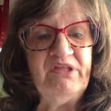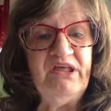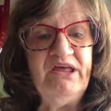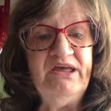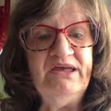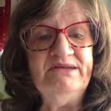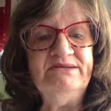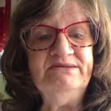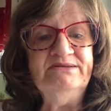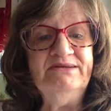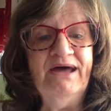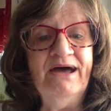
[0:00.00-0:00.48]

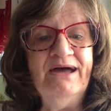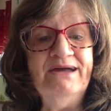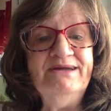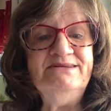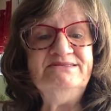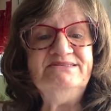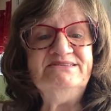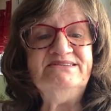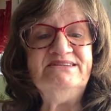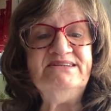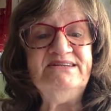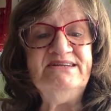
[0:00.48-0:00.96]
in
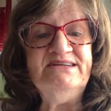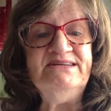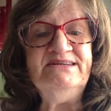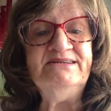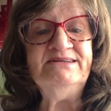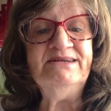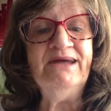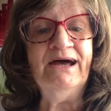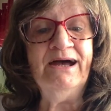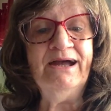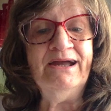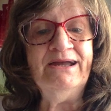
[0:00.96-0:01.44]

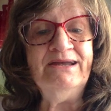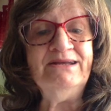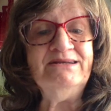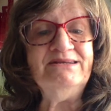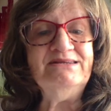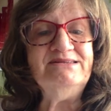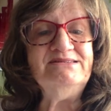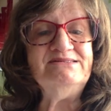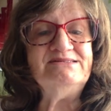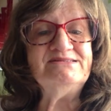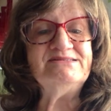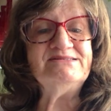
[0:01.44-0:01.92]

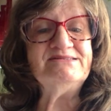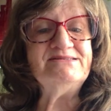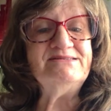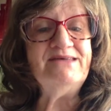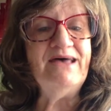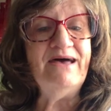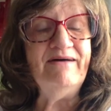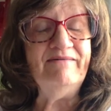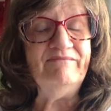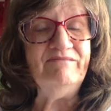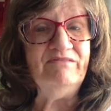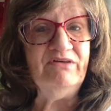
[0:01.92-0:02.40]

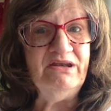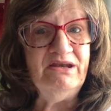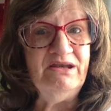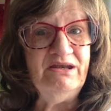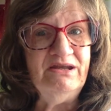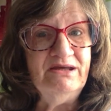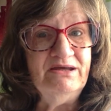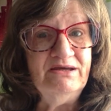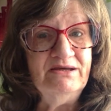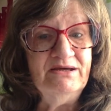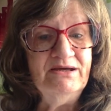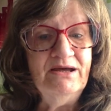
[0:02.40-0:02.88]

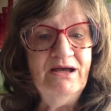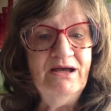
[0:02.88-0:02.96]
1997